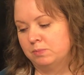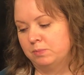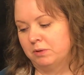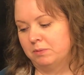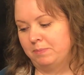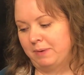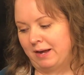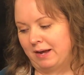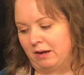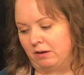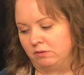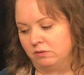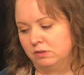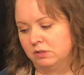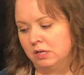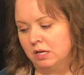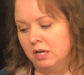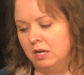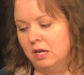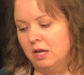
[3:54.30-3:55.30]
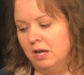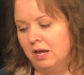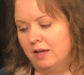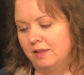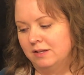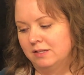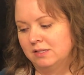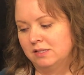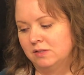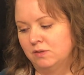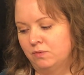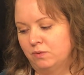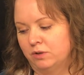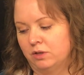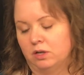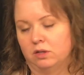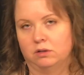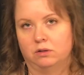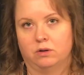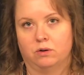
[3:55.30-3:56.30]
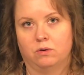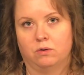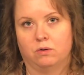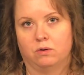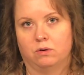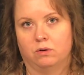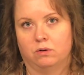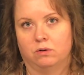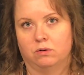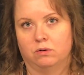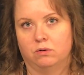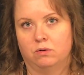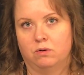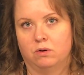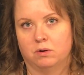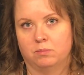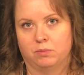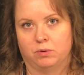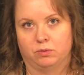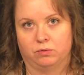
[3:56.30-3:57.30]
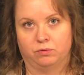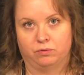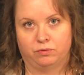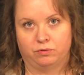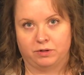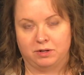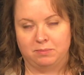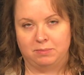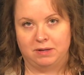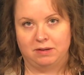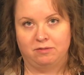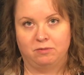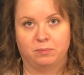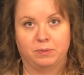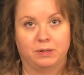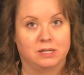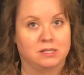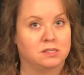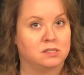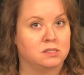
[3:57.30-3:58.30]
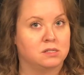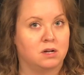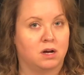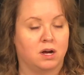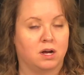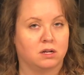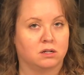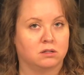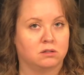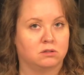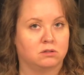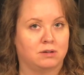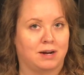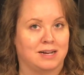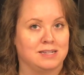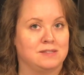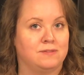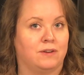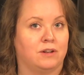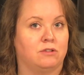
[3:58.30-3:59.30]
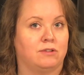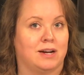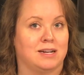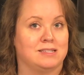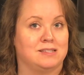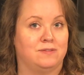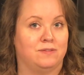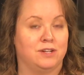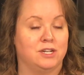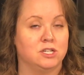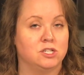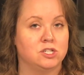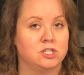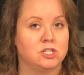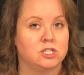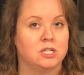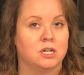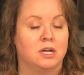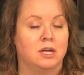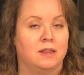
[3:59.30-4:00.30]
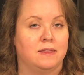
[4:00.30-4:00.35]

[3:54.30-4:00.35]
per pound. And this is for a local hormone-free beef, but it's not grass-fed, grass-finished.